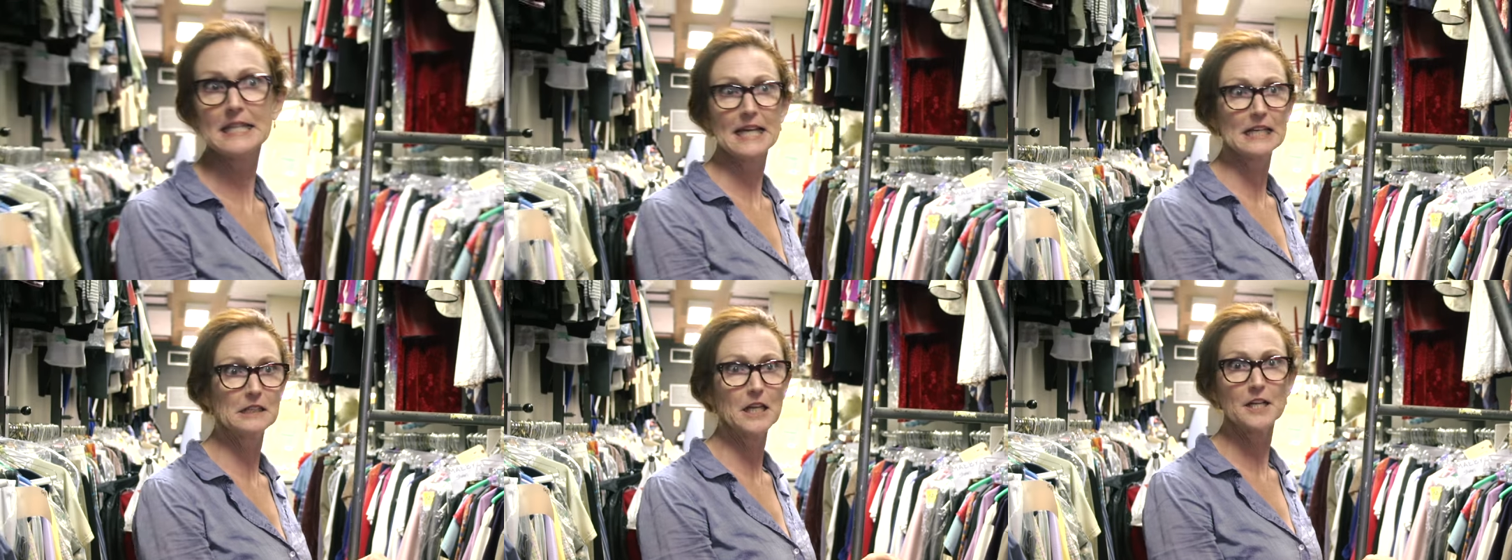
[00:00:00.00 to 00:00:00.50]
and they
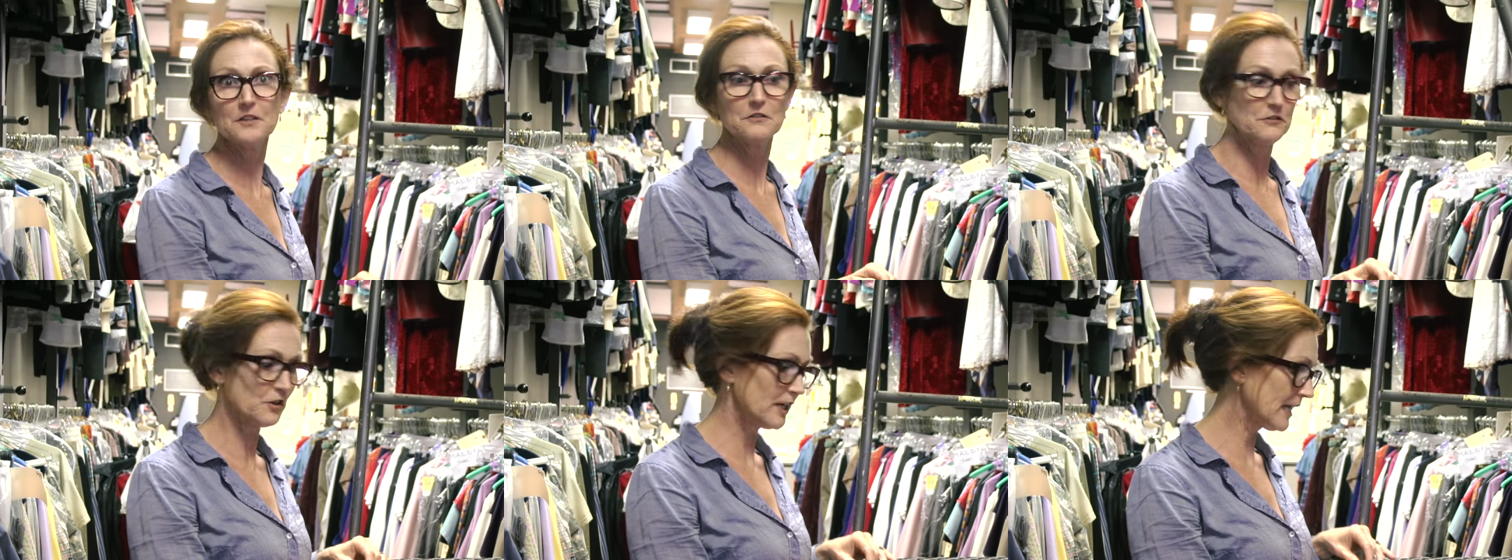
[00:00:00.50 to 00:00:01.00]
had a lot of
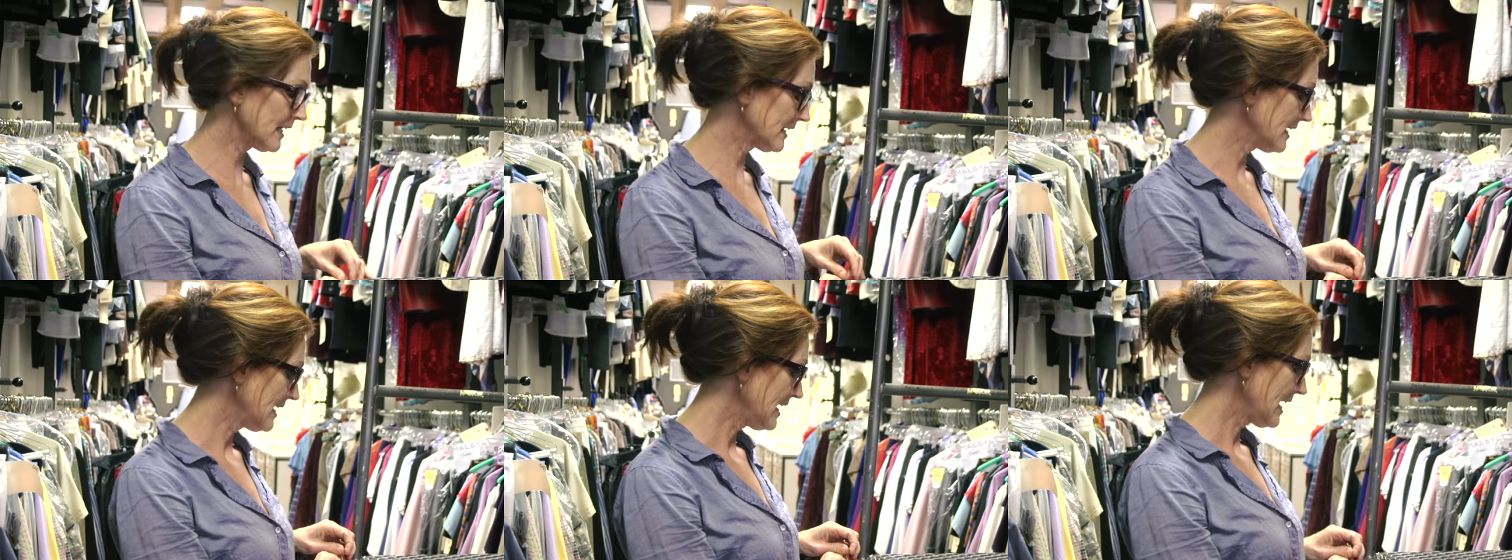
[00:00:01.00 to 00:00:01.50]
fray,
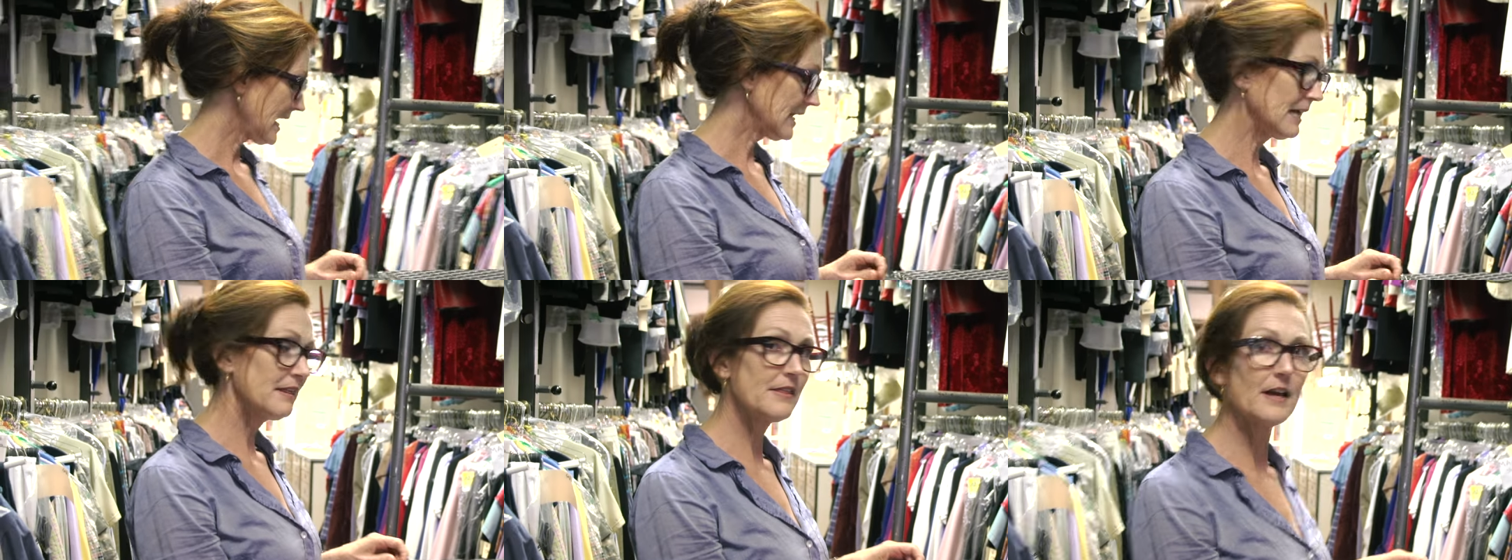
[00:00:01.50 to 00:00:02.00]
and
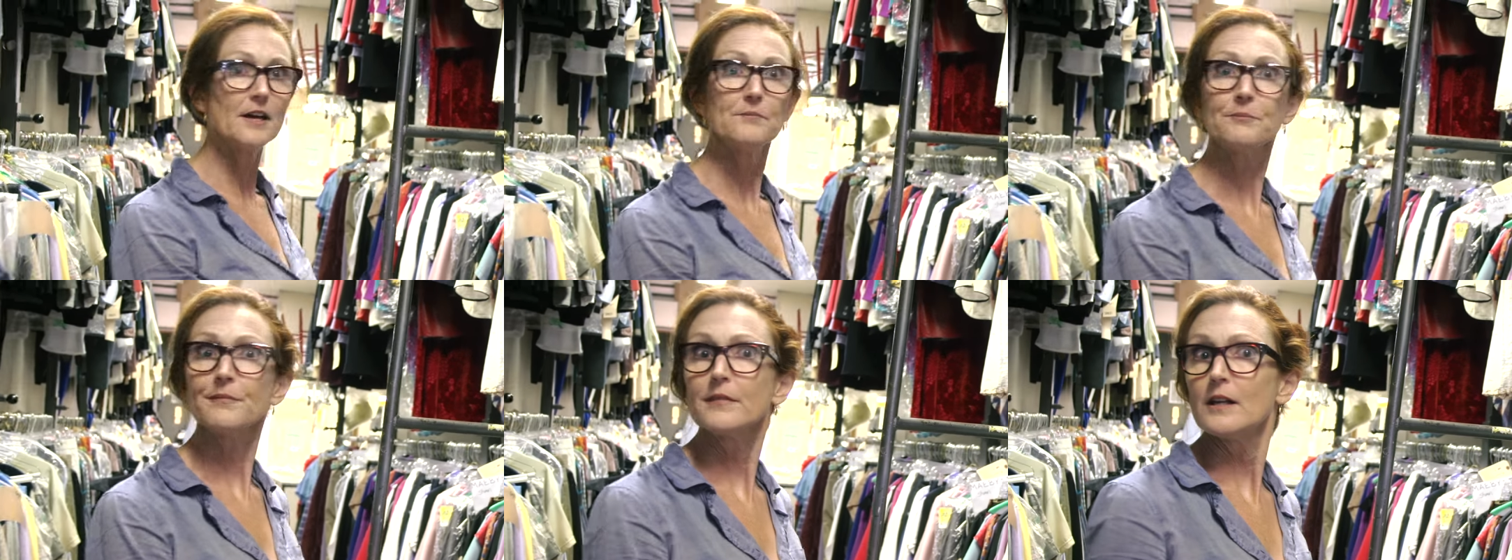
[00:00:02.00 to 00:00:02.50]
I thought,
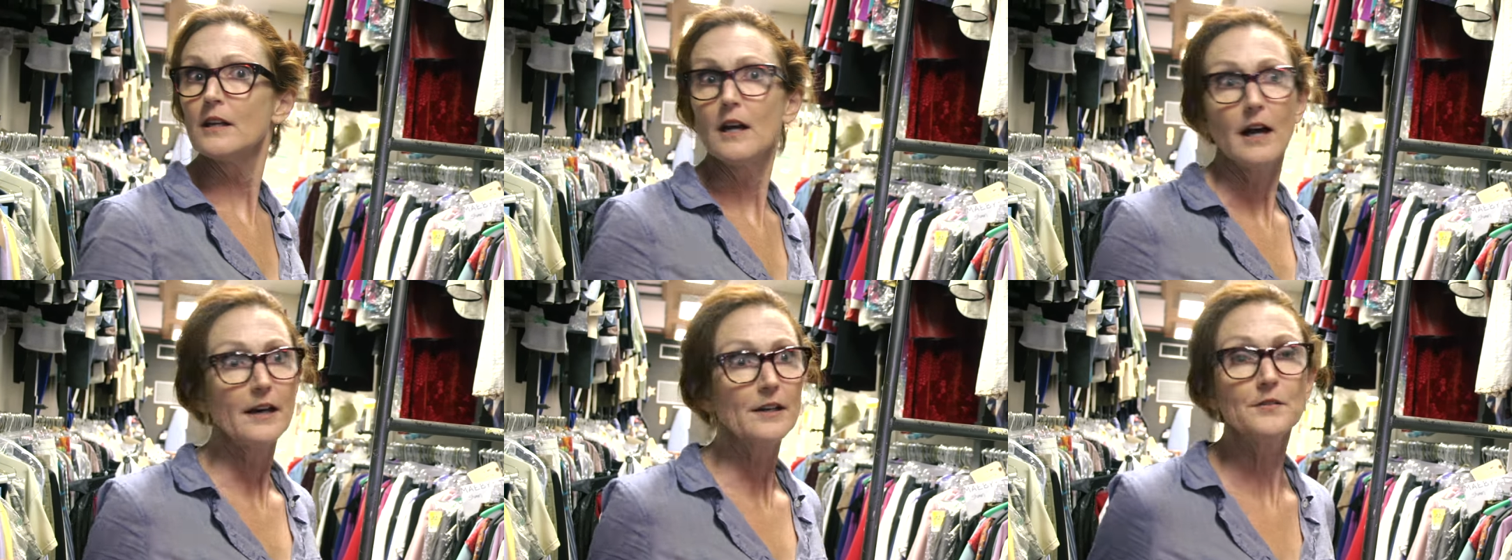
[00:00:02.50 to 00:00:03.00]

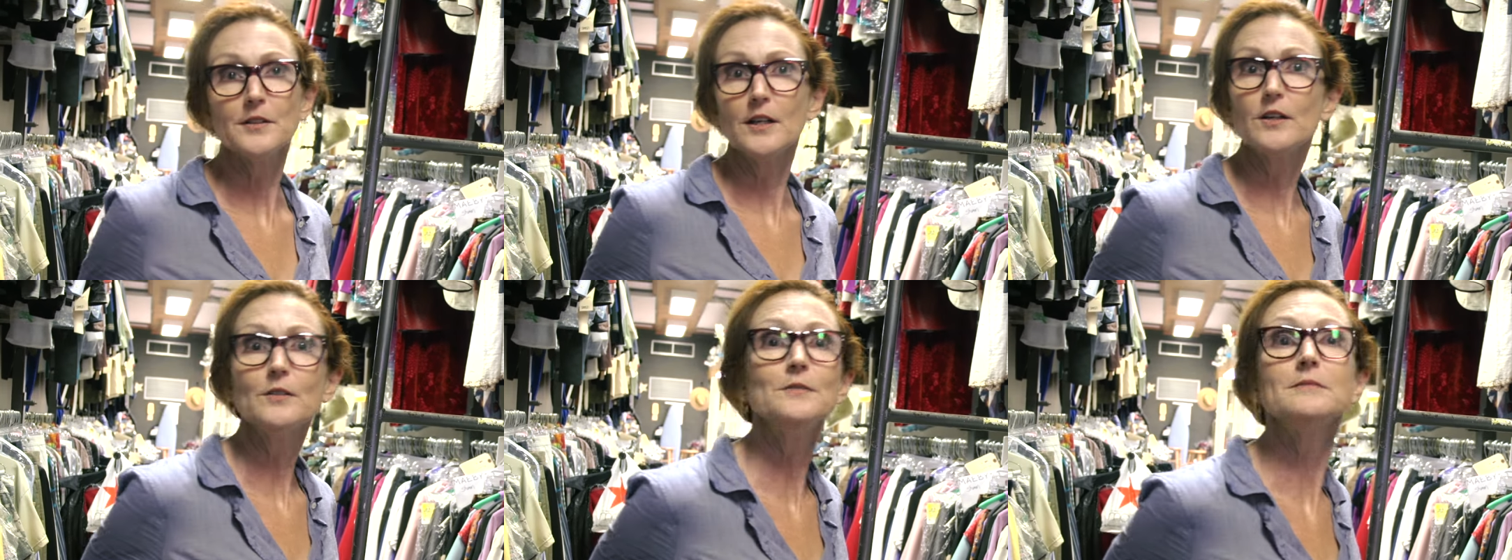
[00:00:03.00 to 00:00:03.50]
I don't
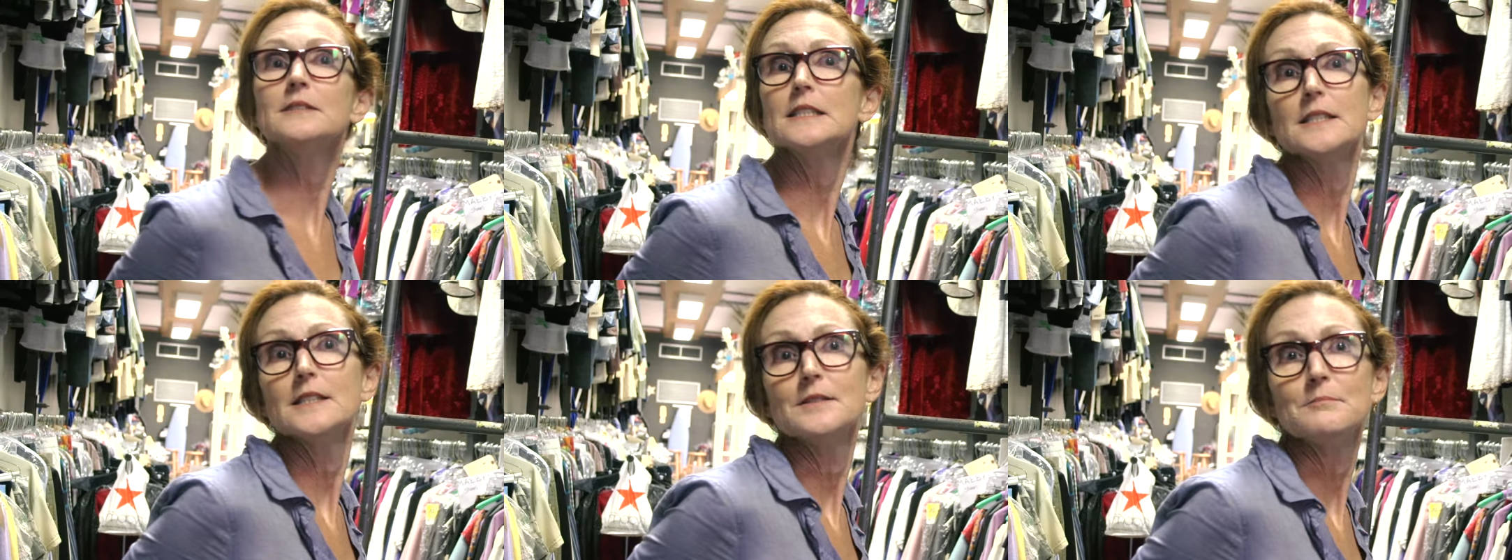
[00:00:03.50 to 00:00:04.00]
know,
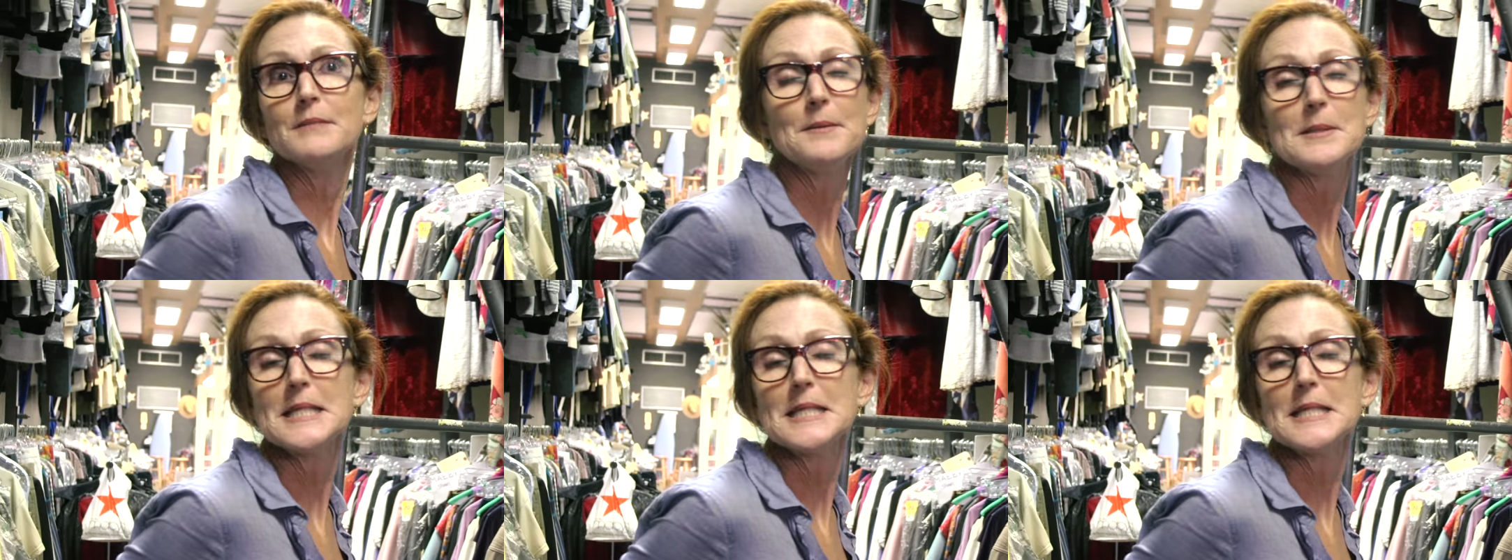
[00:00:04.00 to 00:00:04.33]
maybe